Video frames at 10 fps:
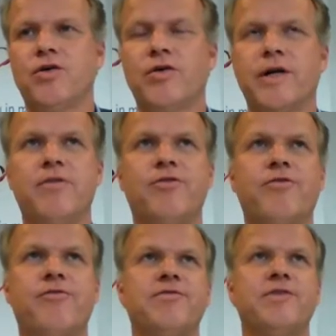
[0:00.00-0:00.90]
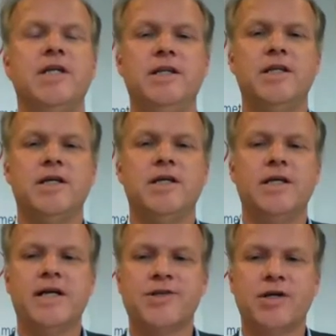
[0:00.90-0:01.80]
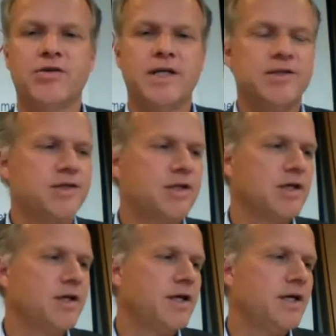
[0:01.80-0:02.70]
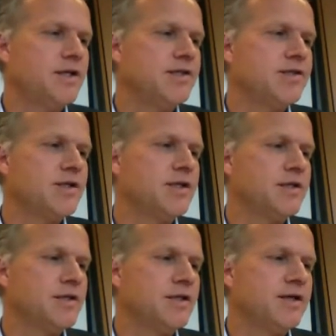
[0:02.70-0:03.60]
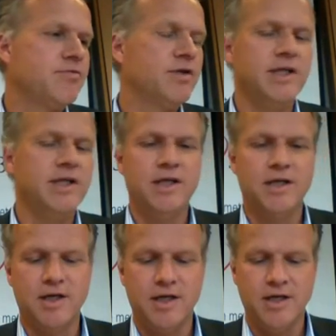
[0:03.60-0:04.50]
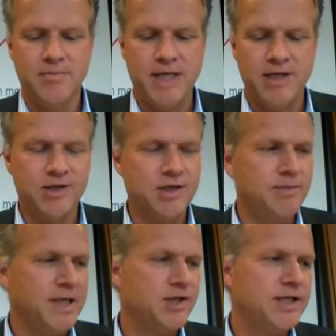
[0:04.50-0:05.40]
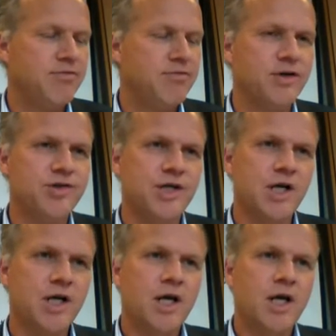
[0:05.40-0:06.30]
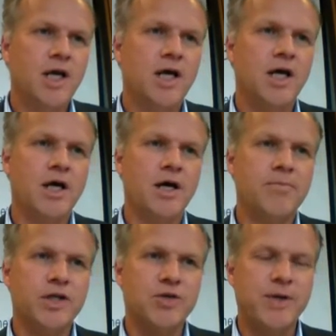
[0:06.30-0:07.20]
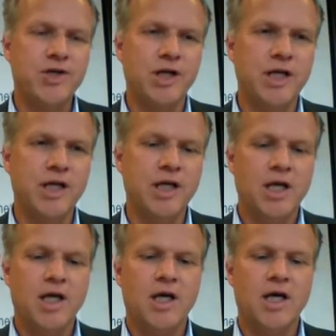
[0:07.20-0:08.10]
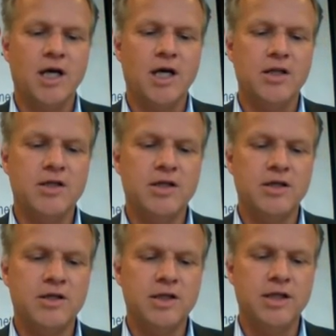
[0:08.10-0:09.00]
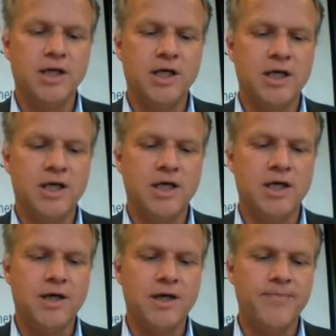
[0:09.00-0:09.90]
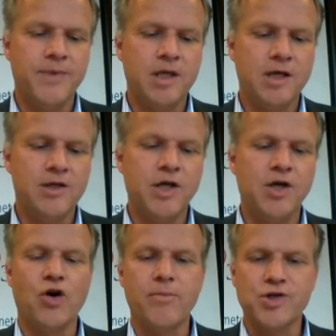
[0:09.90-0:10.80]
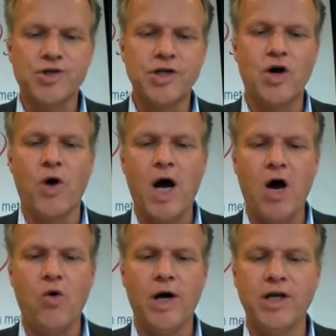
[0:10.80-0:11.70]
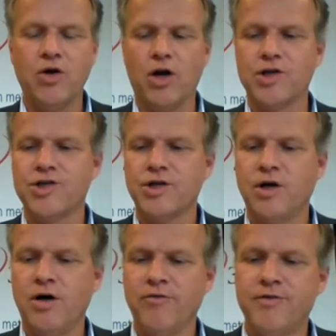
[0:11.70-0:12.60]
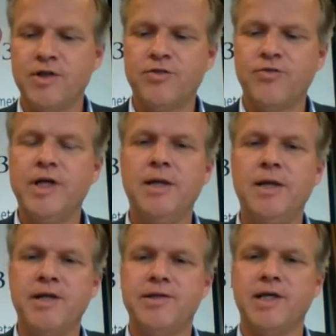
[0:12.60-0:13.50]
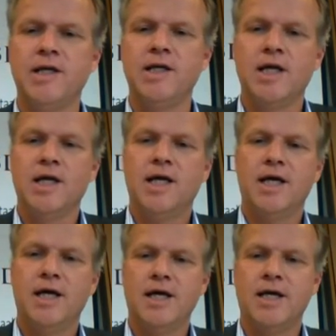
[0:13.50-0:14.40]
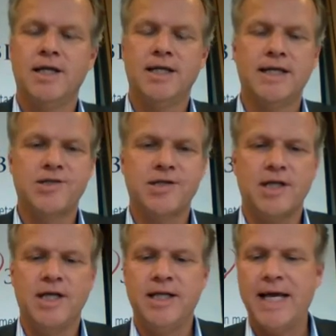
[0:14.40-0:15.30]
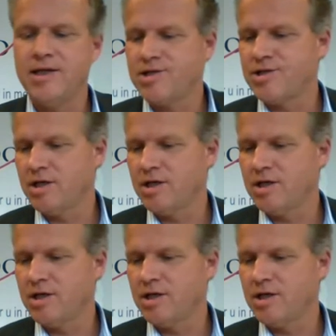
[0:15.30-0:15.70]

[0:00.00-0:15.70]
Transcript: already for 15 years, so that definitely makes a difference. But especially the enormous know-how and knowledge of the 3D printing that's in Henk's